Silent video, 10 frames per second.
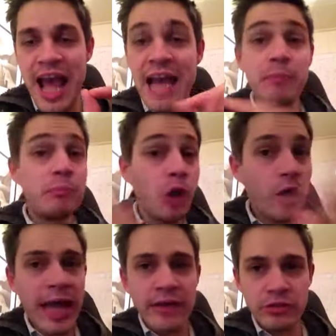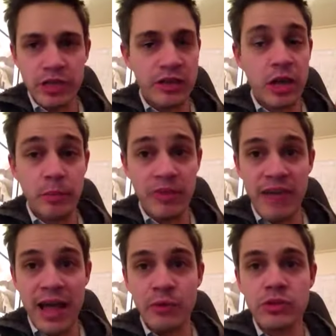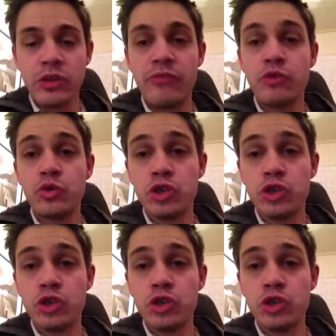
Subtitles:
and block out a couple of hours of your